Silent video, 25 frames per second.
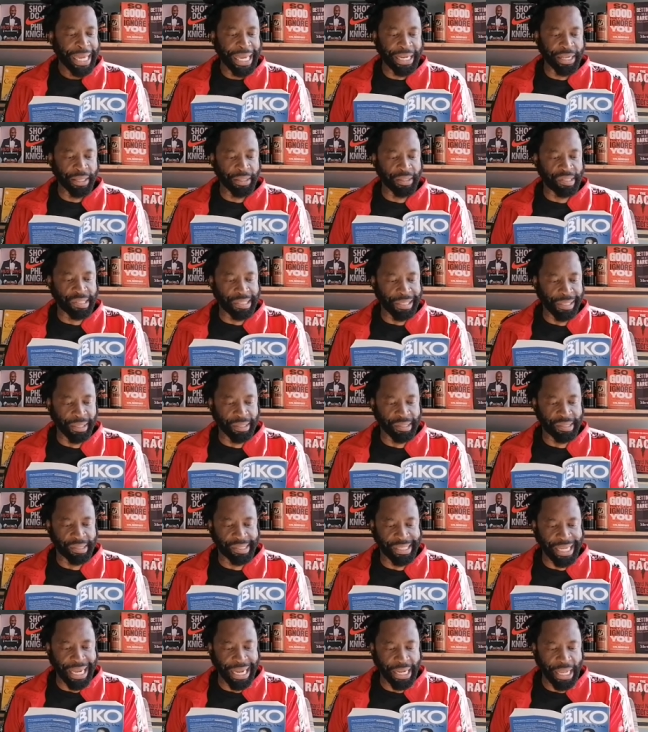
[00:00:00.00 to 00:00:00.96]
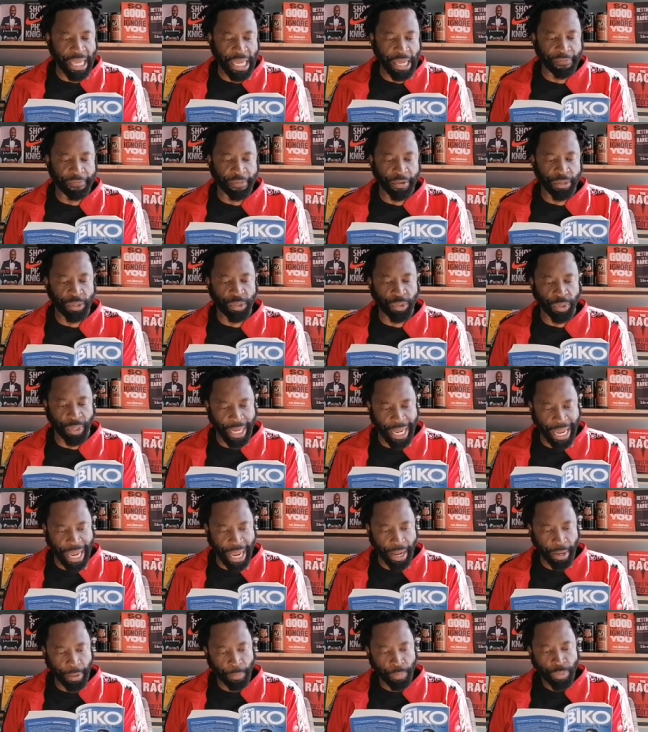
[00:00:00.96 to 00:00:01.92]
It is still said even
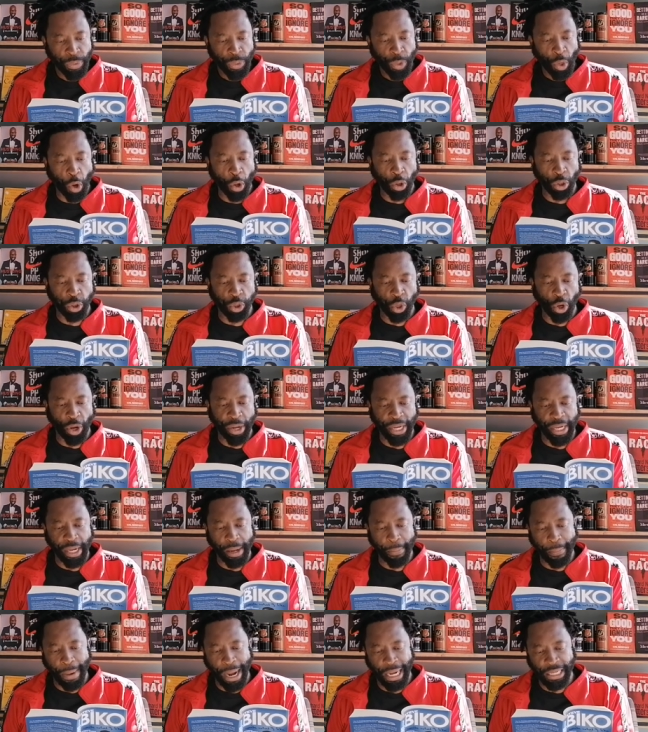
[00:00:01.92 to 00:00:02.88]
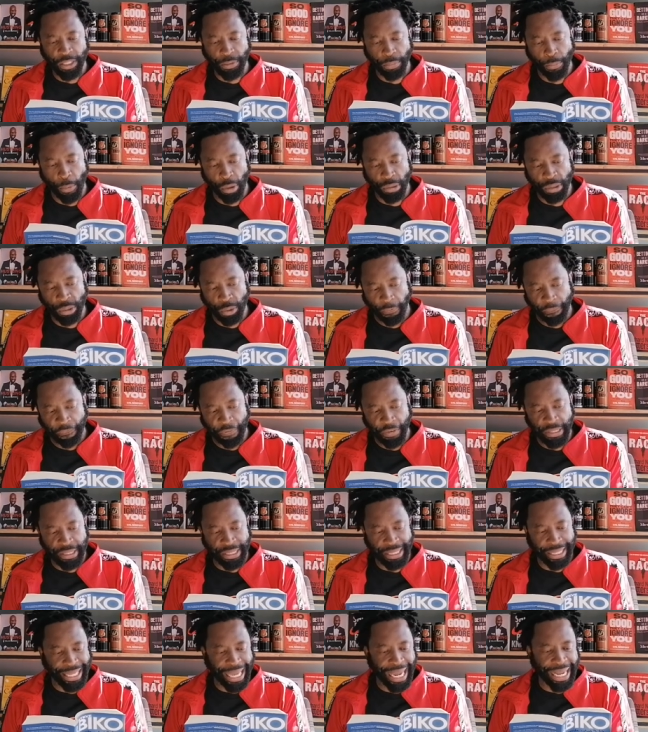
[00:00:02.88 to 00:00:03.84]
today, although in a much more
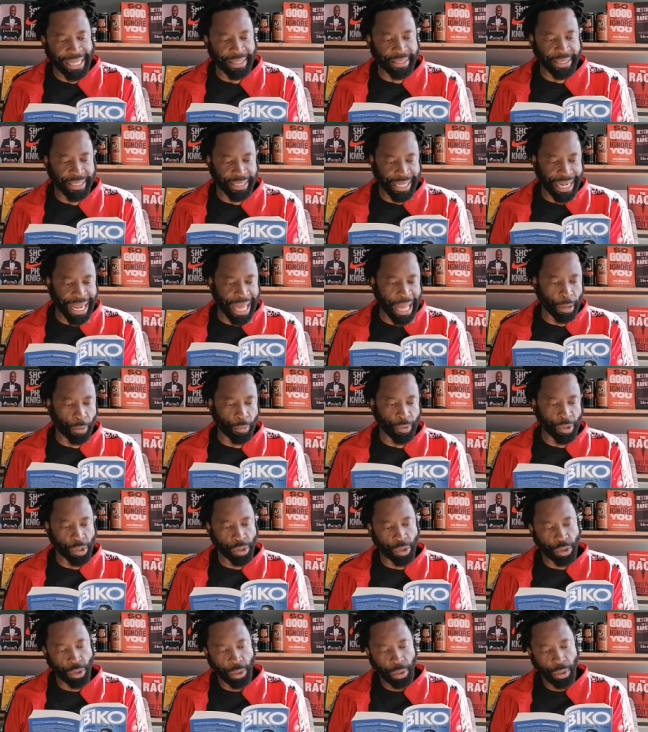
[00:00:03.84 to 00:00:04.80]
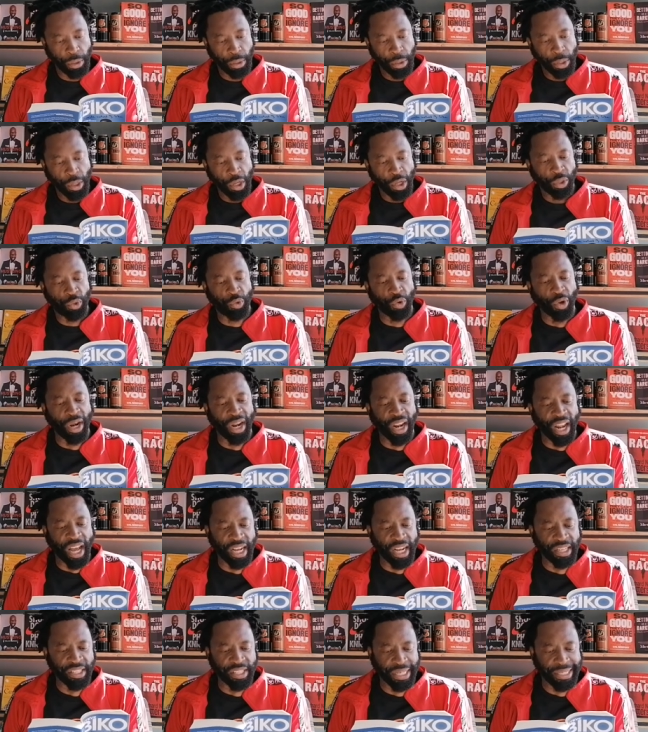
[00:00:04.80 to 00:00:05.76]
sophisticated language. To a
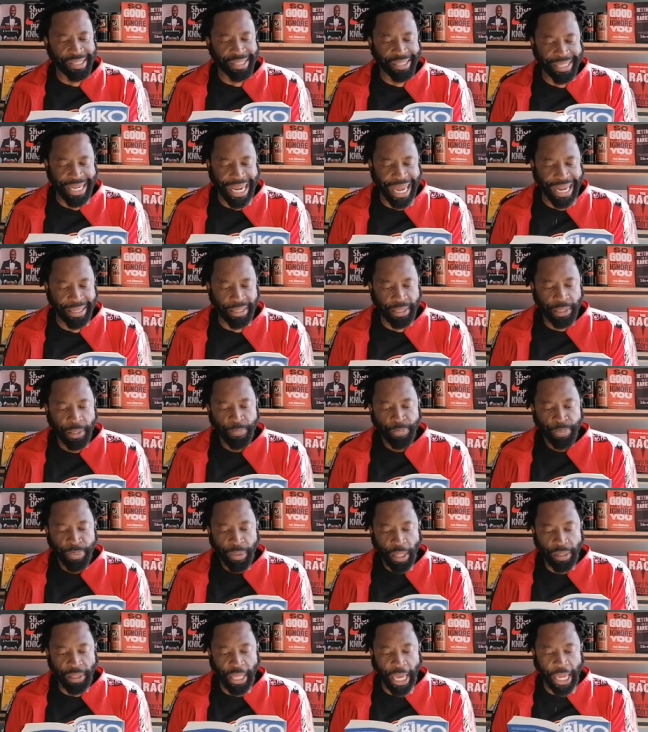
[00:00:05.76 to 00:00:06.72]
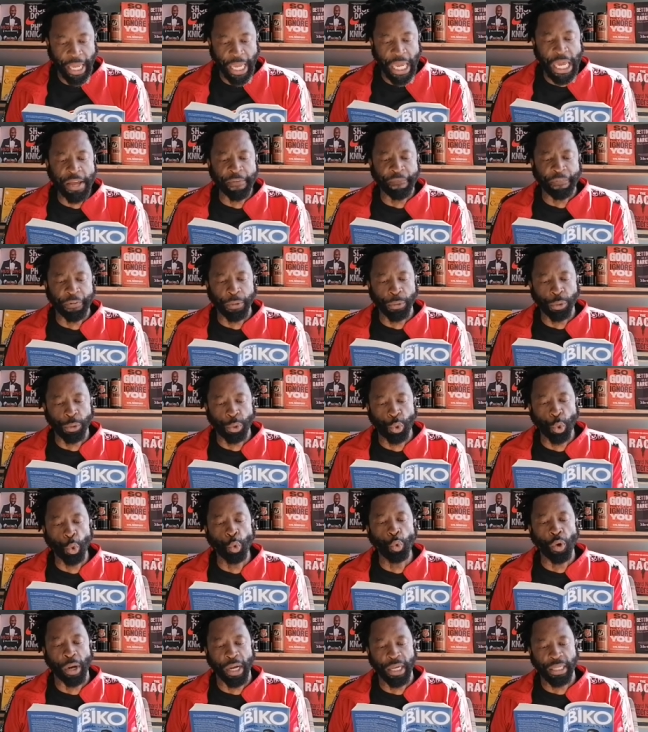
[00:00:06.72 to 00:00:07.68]
large extent, the
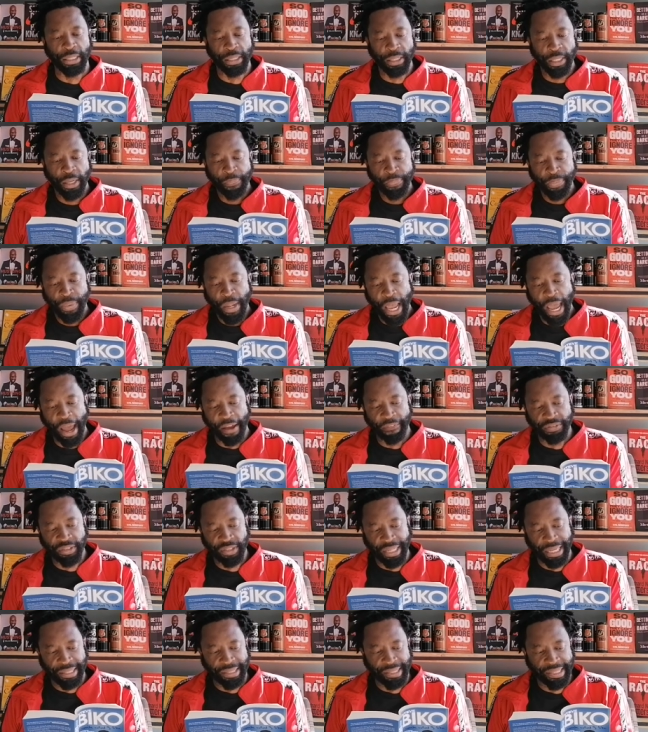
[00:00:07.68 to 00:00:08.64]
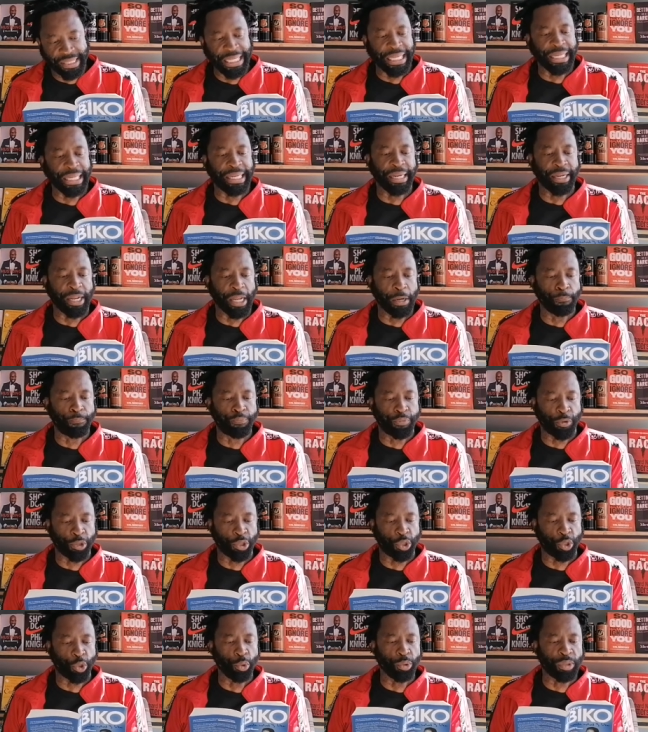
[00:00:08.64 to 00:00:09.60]
evildoers have succeeded in
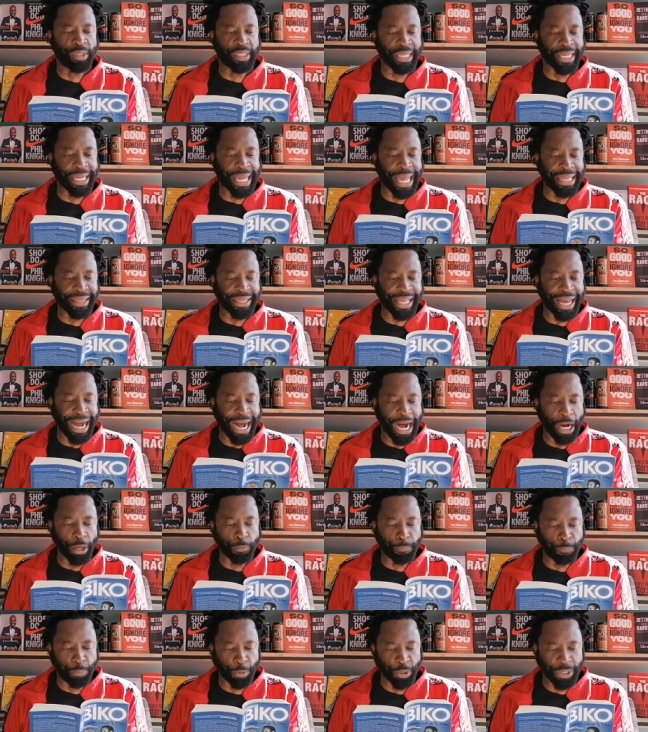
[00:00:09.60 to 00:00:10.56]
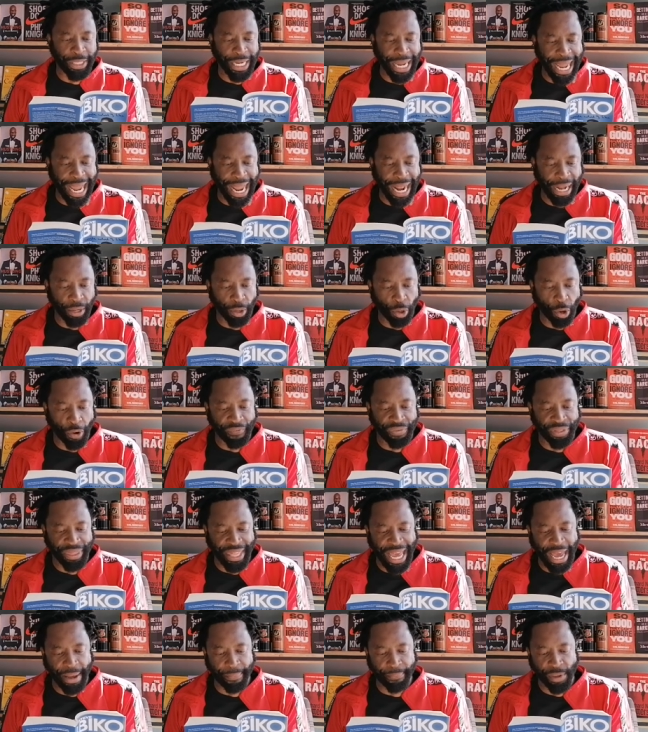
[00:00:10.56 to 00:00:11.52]
producing at the output end of
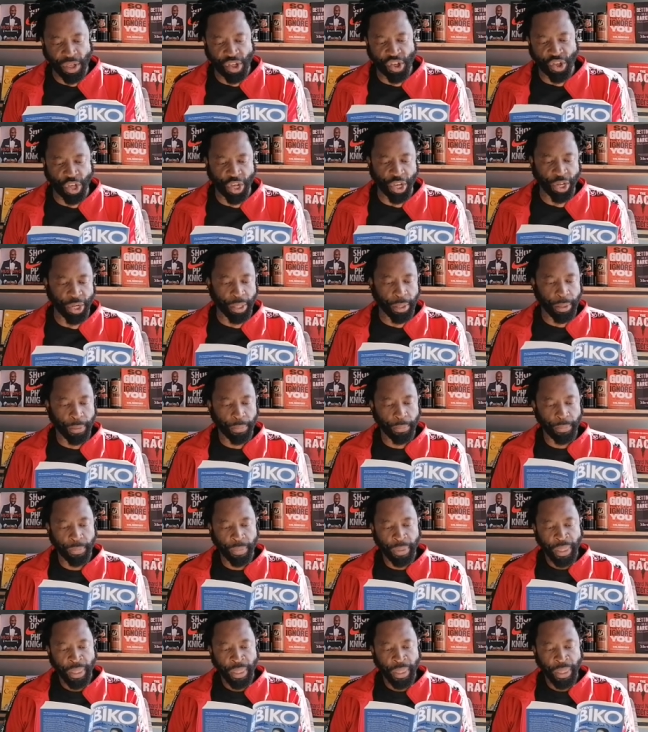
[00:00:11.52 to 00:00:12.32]
their machine